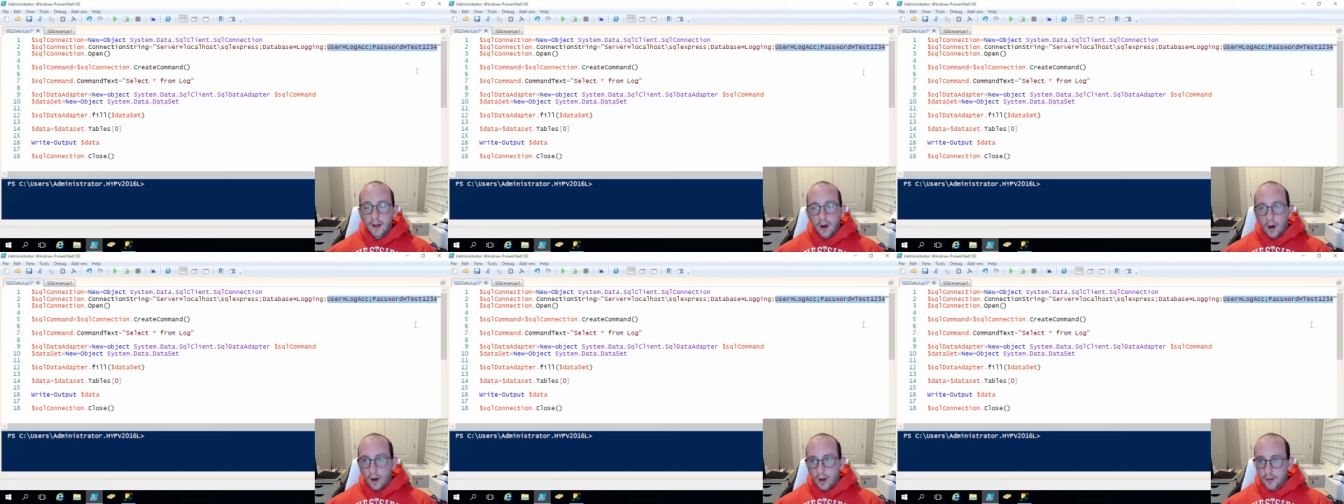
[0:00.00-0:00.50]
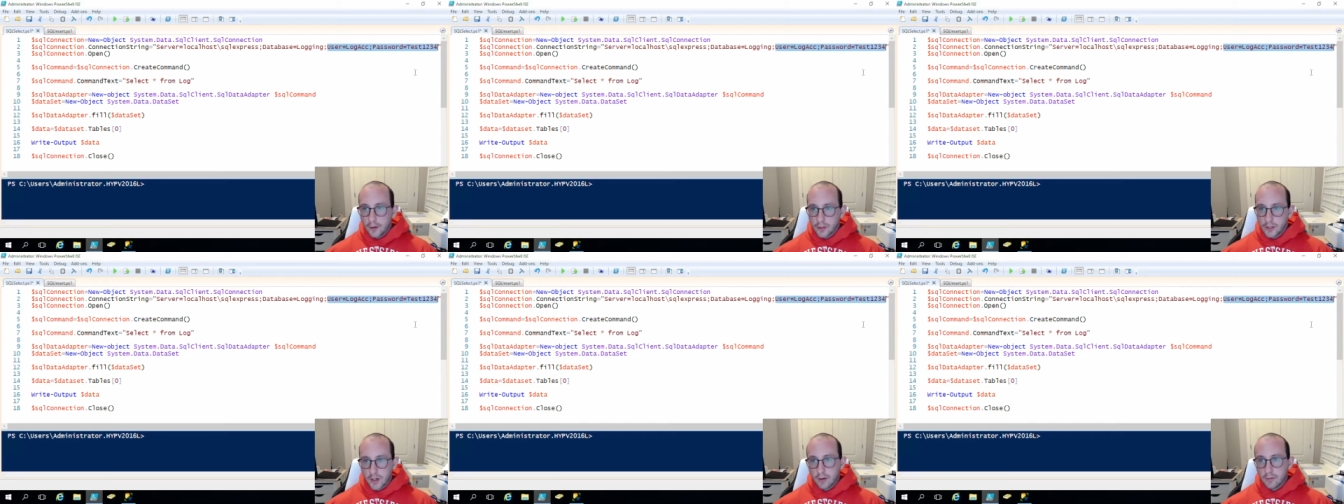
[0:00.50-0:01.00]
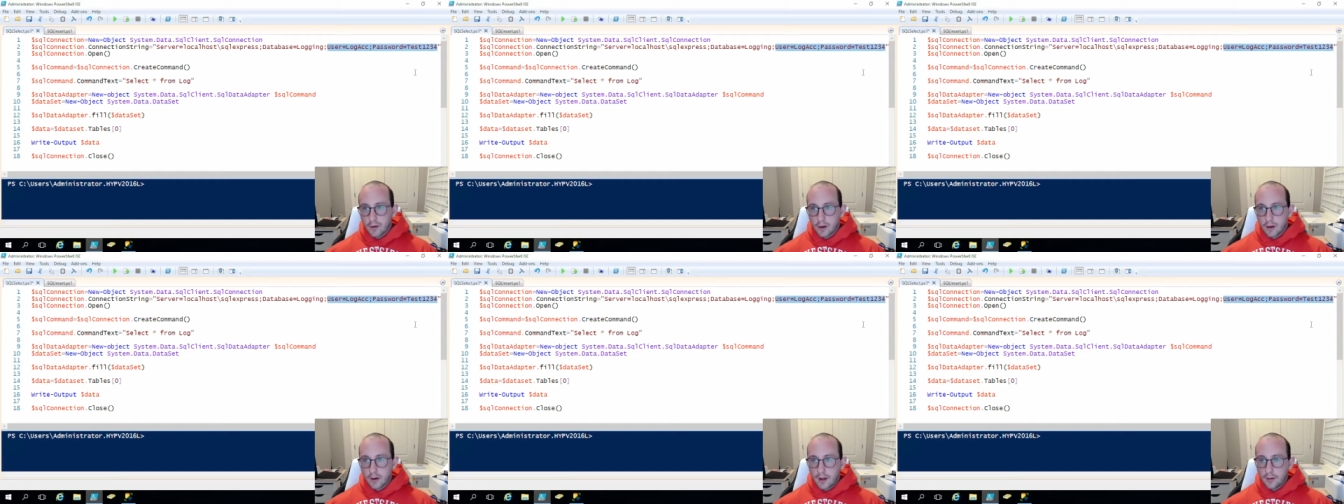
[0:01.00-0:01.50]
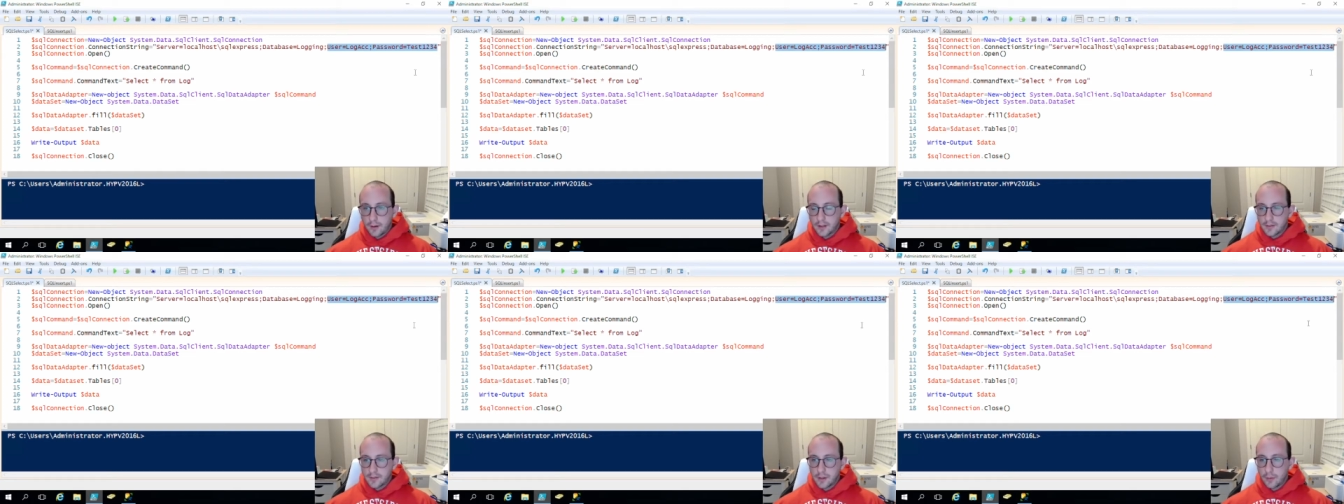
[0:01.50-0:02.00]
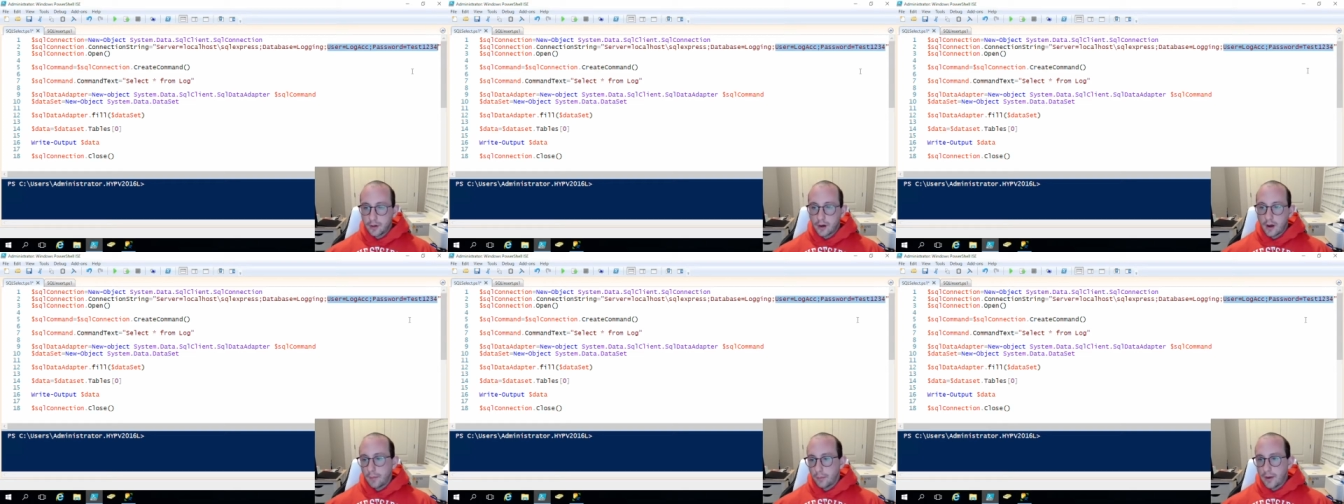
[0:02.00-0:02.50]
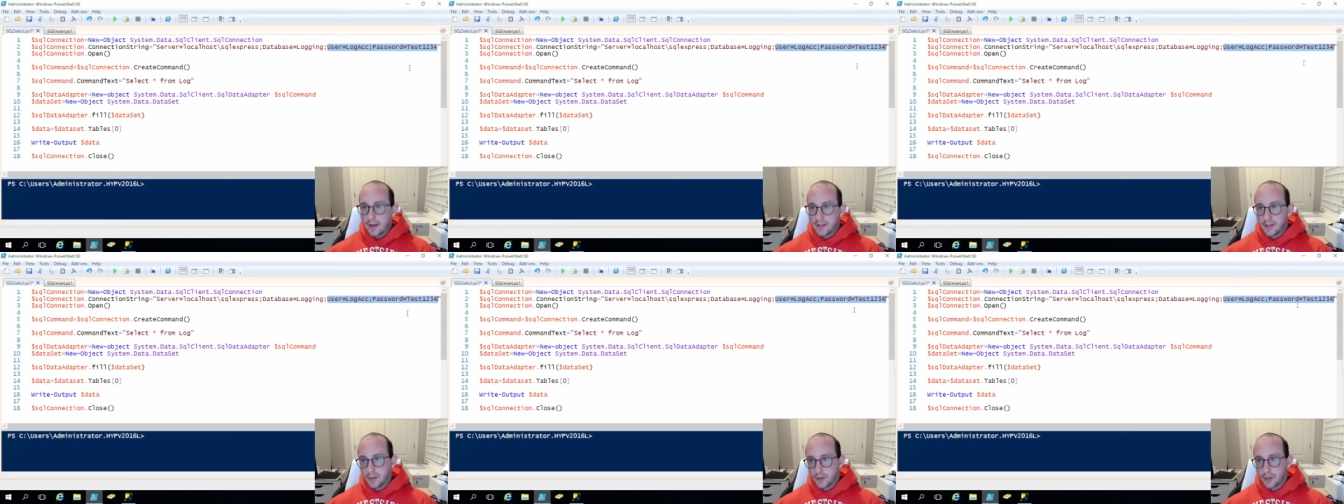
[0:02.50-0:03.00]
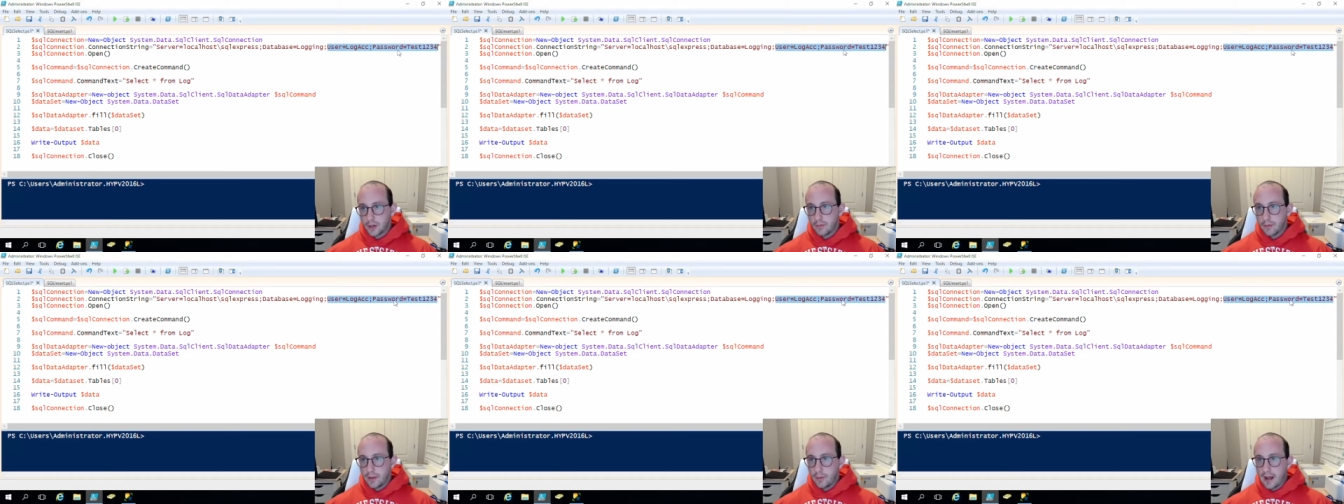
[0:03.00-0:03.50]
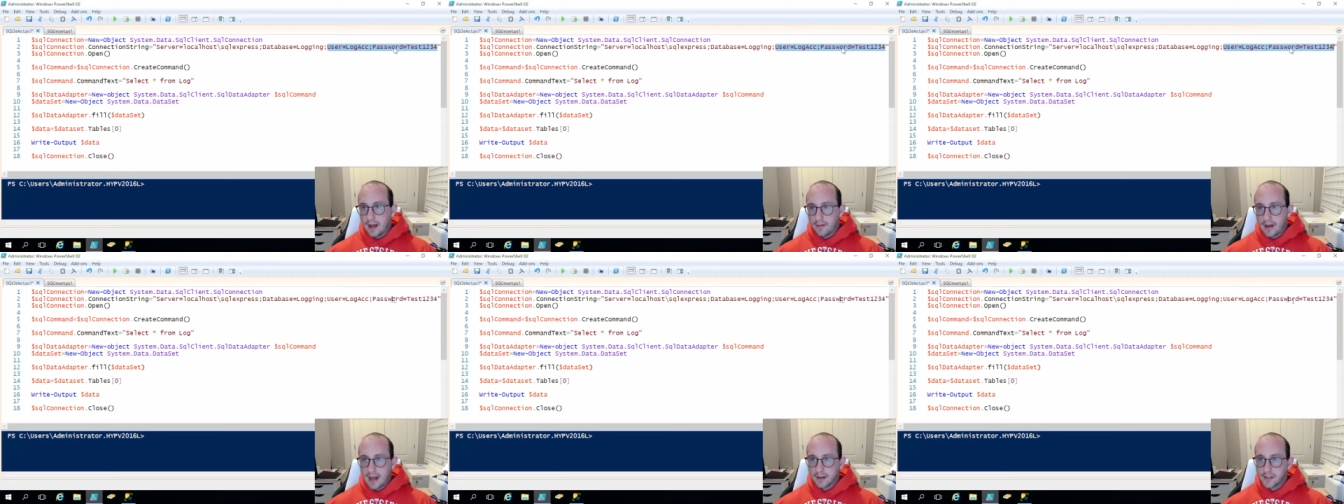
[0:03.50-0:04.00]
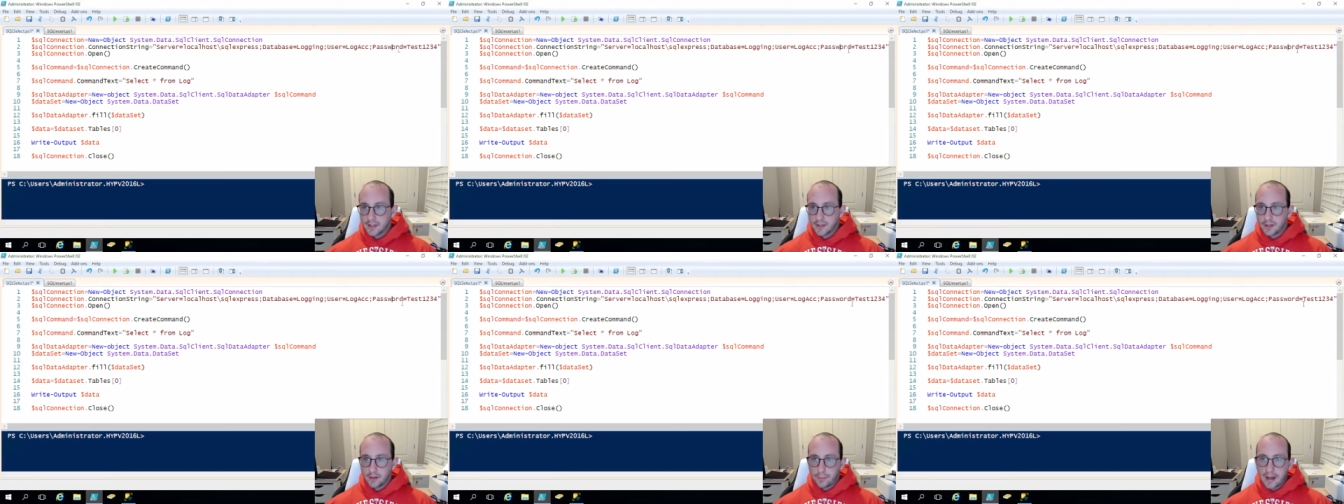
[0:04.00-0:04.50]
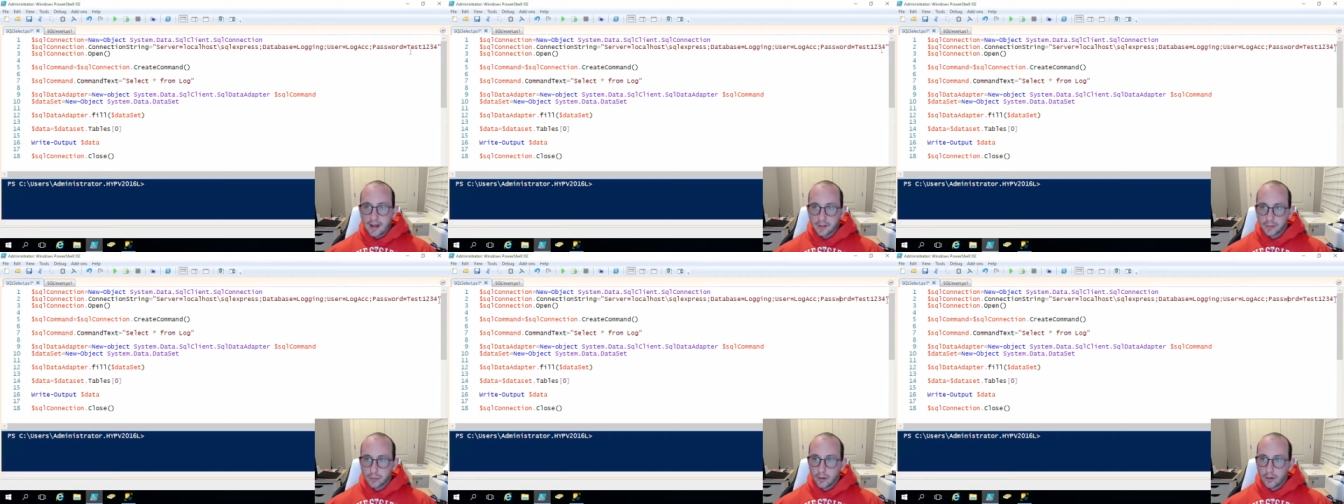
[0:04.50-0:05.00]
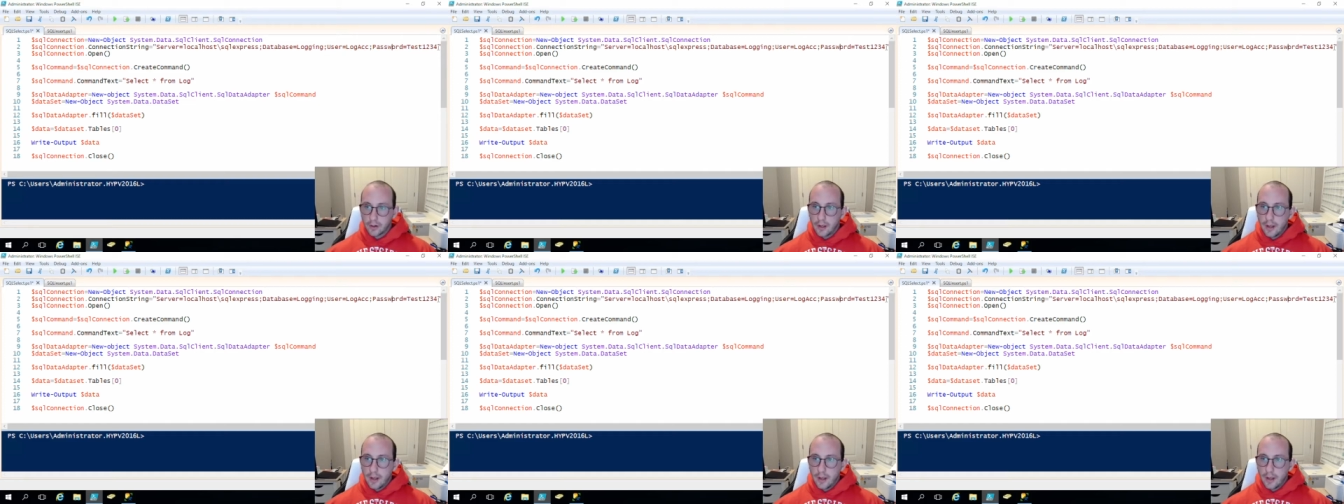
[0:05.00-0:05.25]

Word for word: on your server because if someone compromises your server, they would have access to the password.